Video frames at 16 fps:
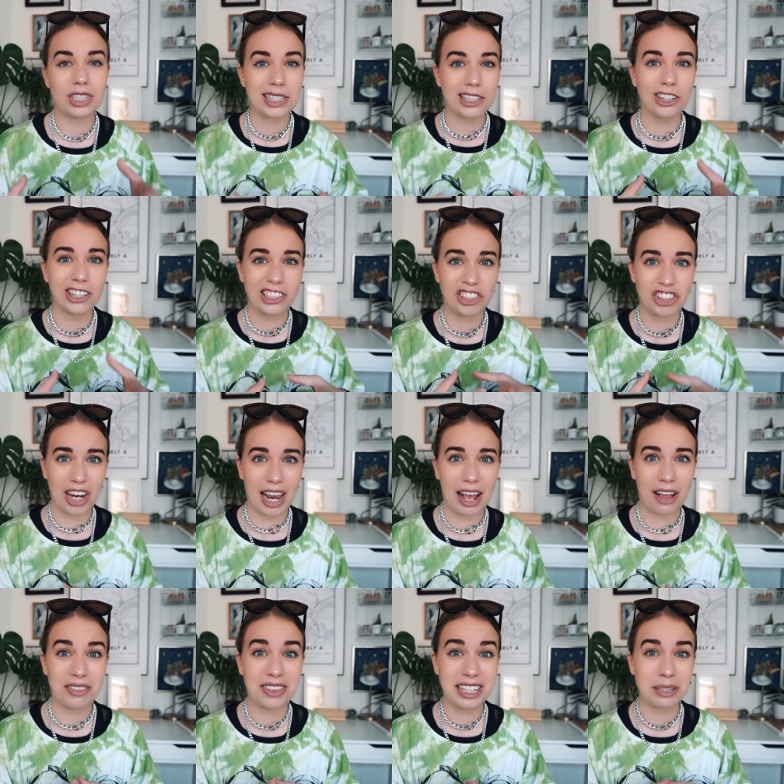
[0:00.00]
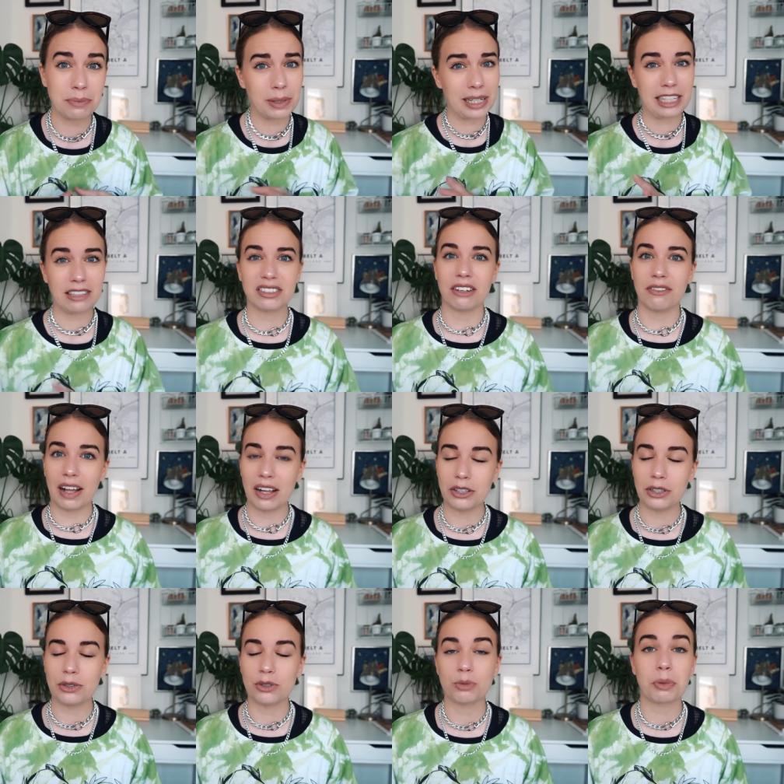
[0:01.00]
did not share these beliefs and
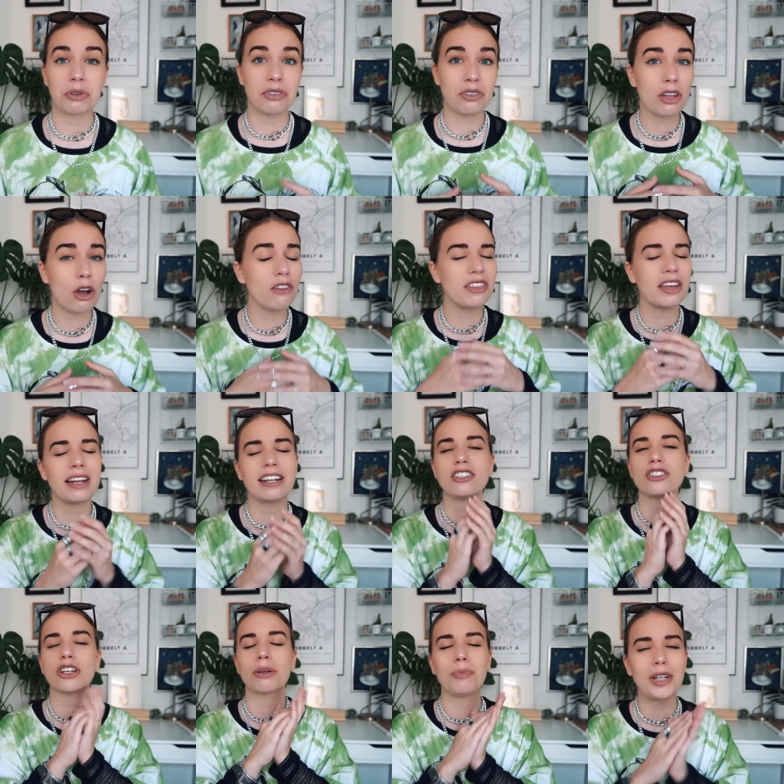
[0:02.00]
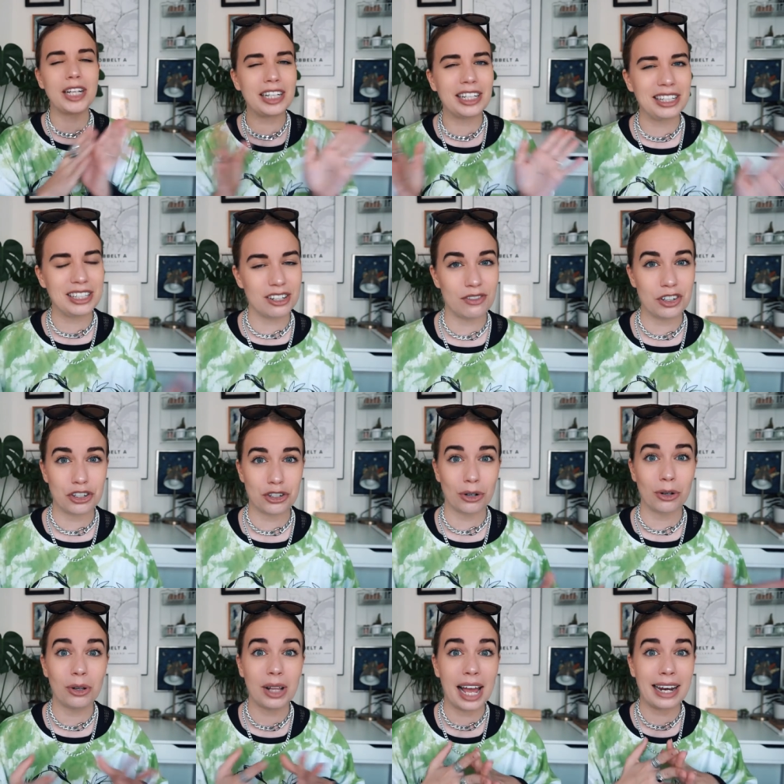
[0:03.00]
values but that is completely
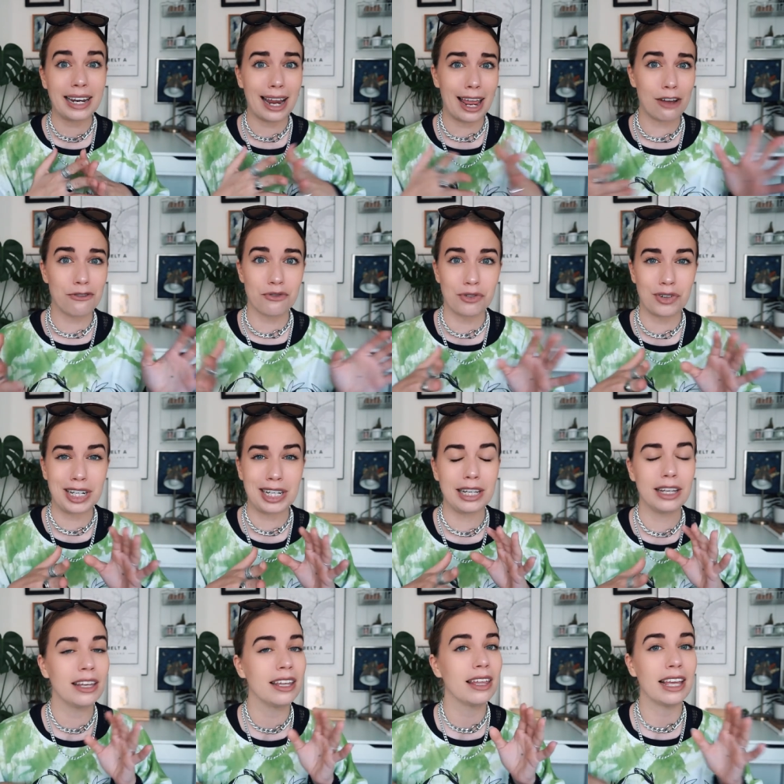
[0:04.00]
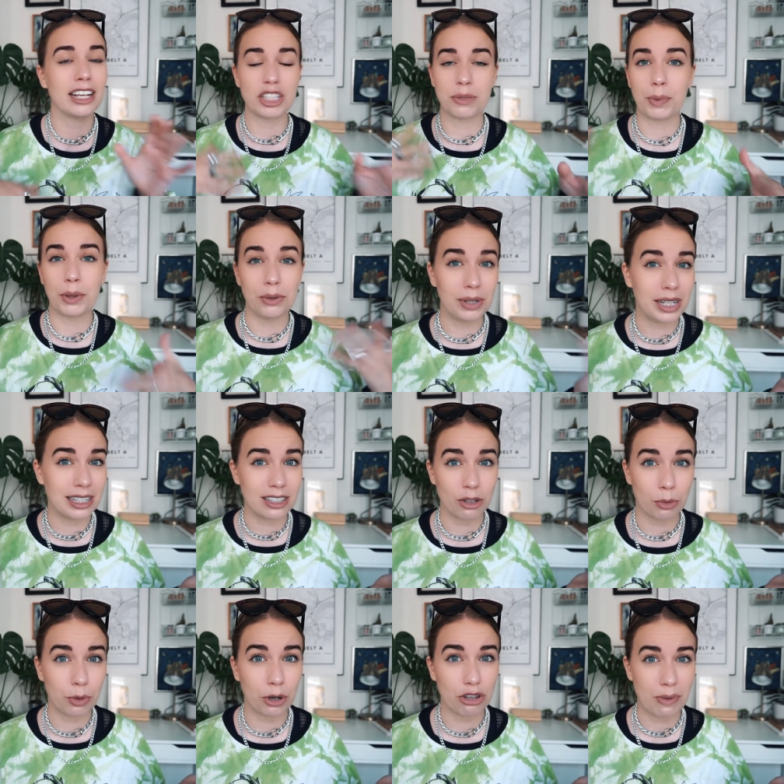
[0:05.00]
individual and every experience
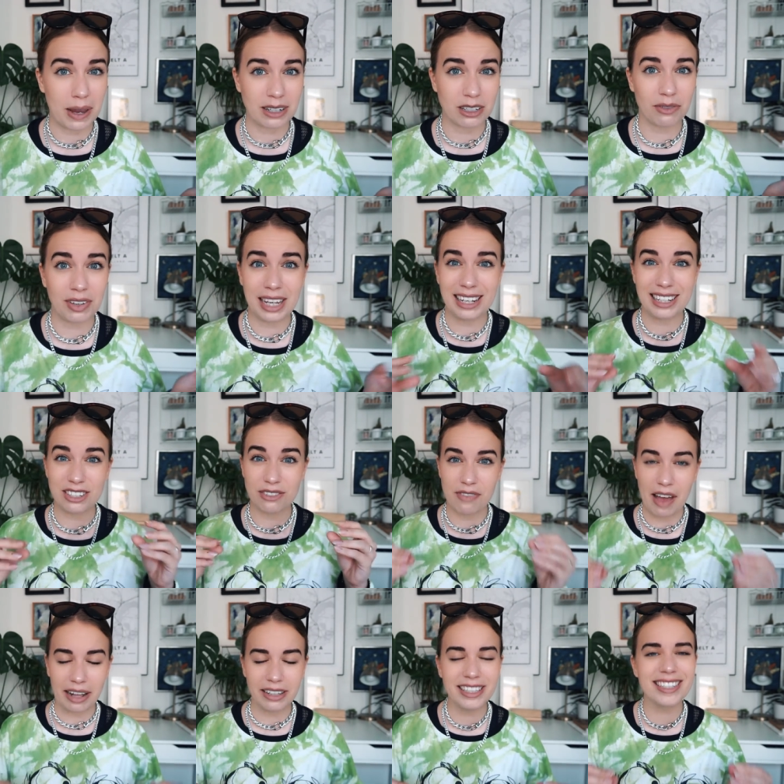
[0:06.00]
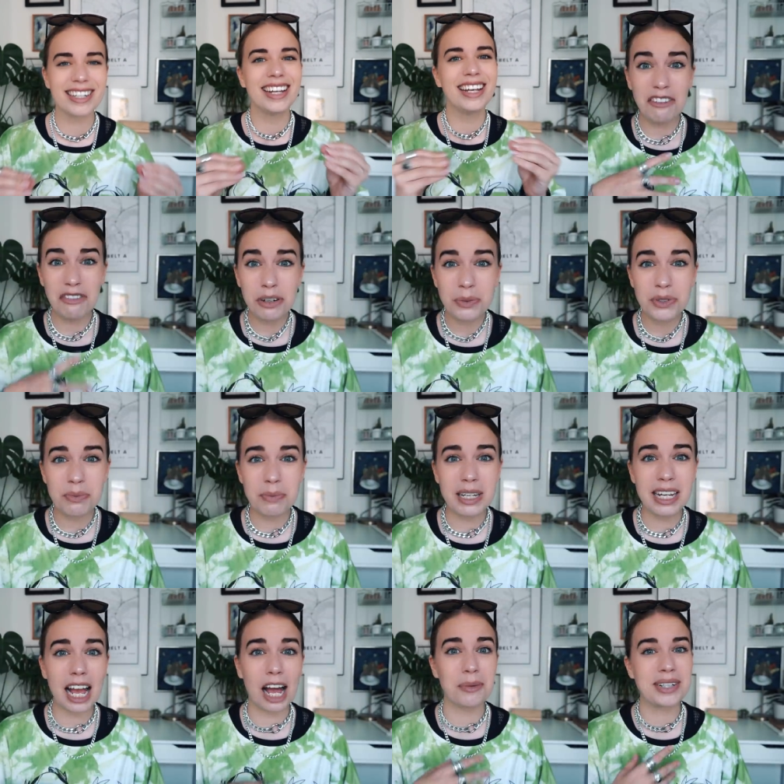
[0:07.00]
or perspective here is valid. If it was
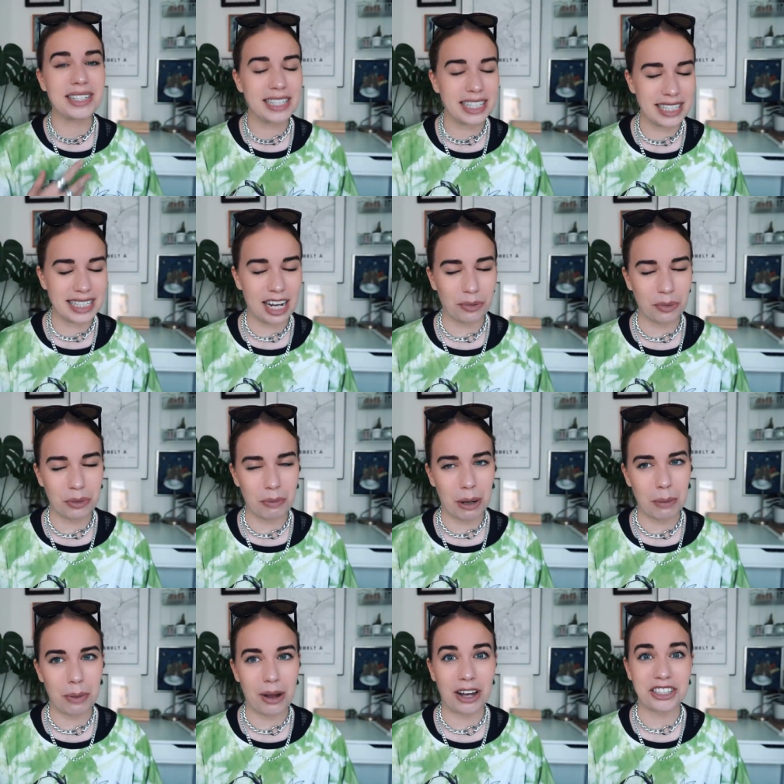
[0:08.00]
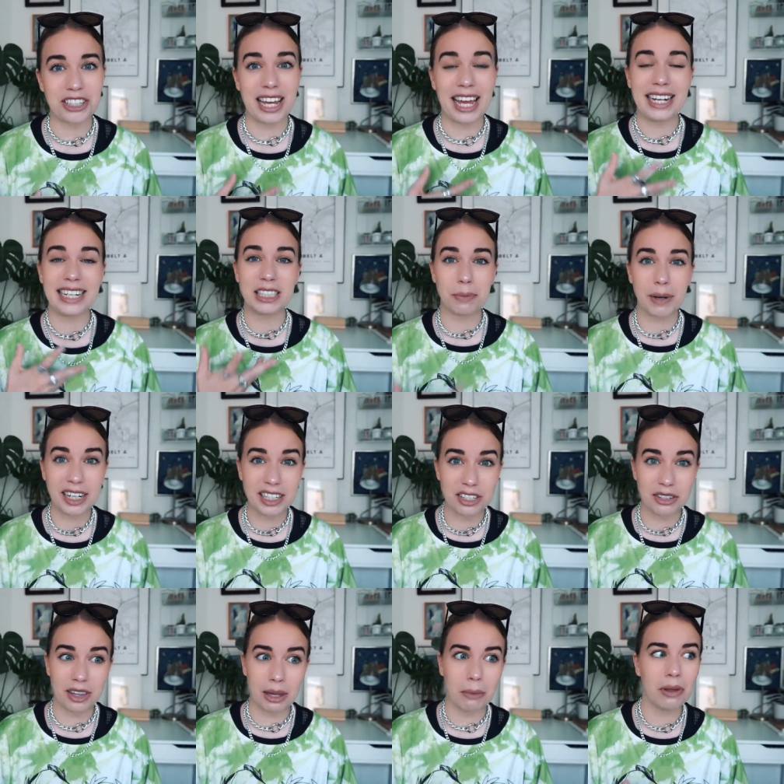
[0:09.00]
me, I would sit down with my partner and explain
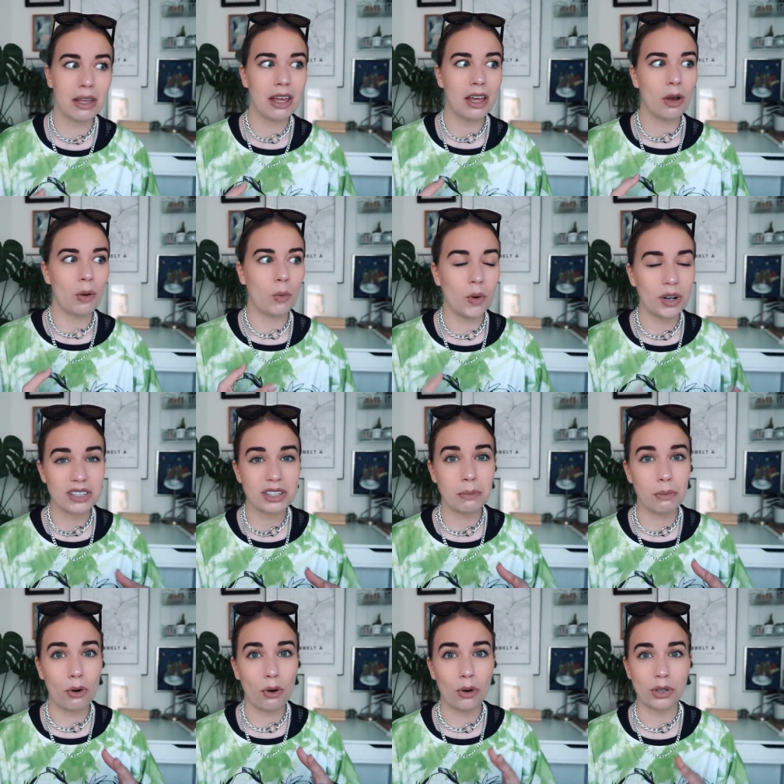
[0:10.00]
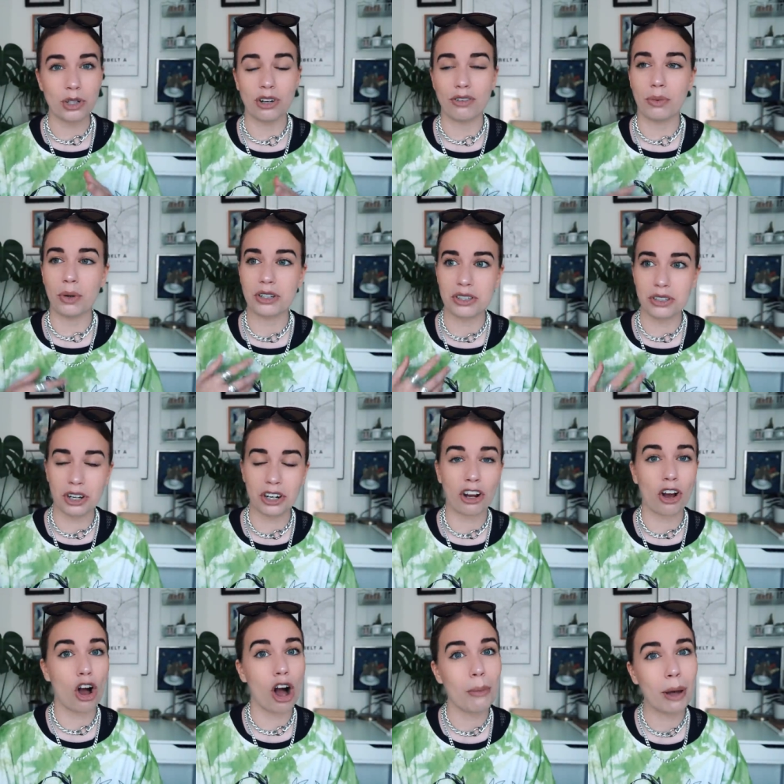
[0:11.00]
to them what's important or what's
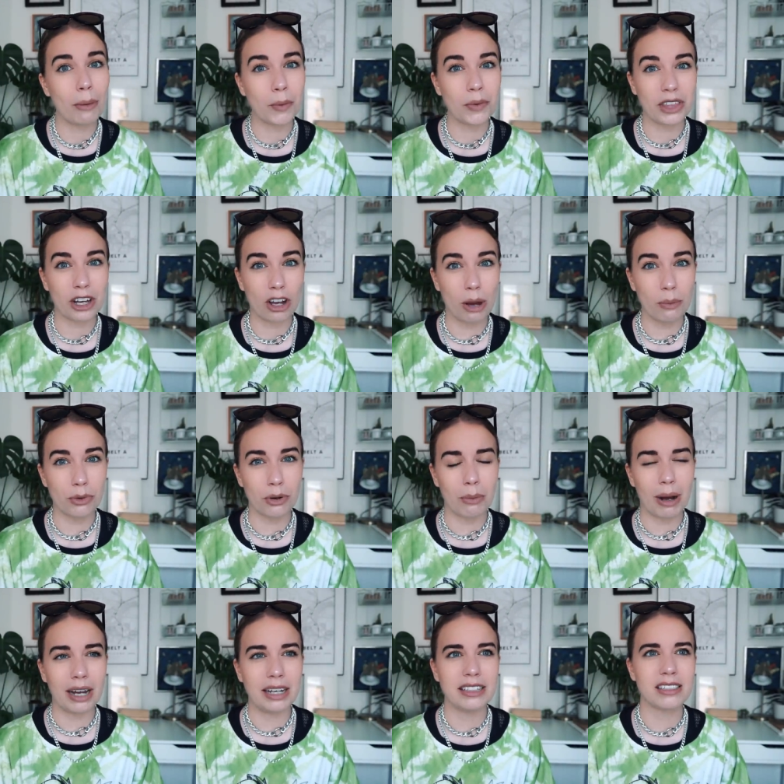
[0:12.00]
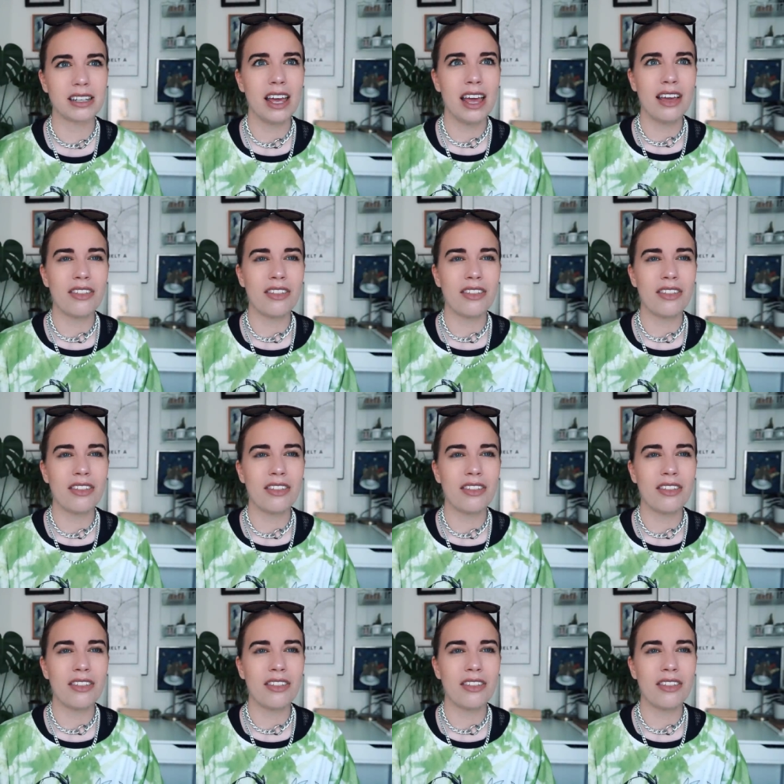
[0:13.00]
not, come up with a compromise.